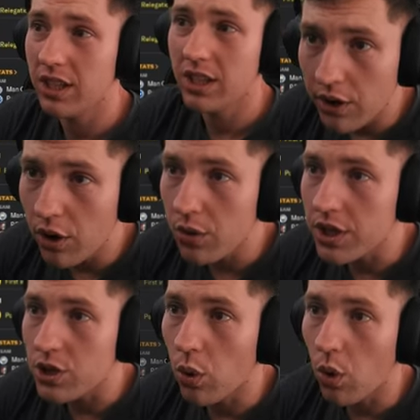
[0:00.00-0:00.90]
I don't know who
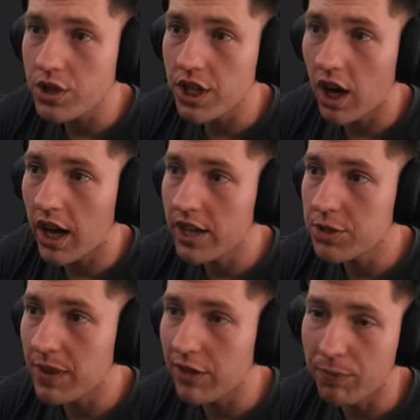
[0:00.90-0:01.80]
this Horta guy
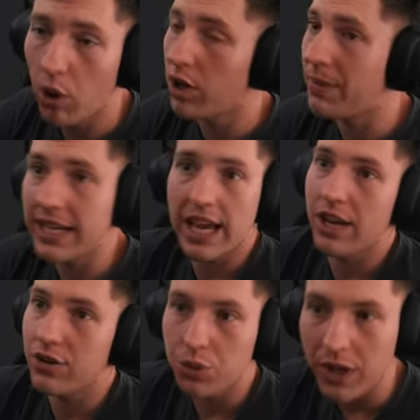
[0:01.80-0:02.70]
is, but they've bought him
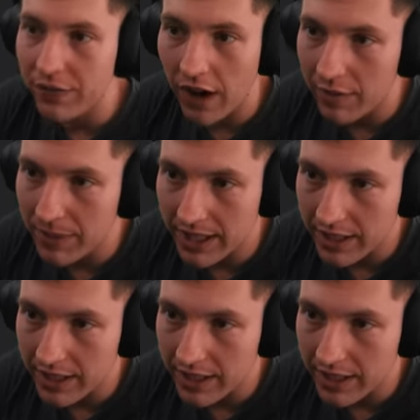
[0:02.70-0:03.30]
again, 25